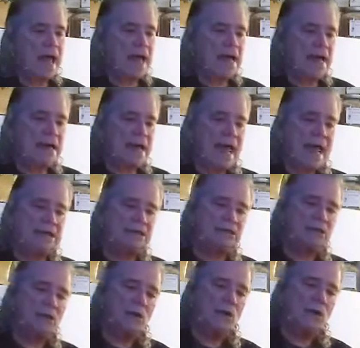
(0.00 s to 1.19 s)
And
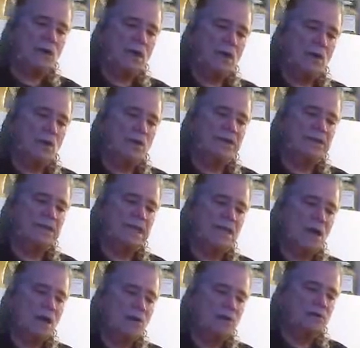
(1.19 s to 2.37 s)
so we
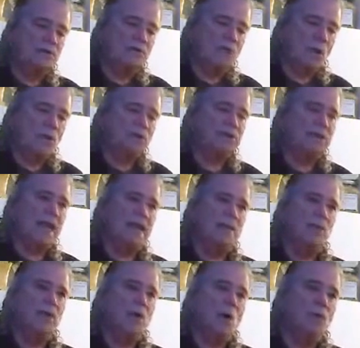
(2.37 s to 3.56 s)
see others' faults
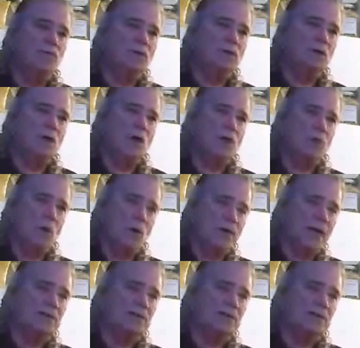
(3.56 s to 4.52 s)
and we overlook our own.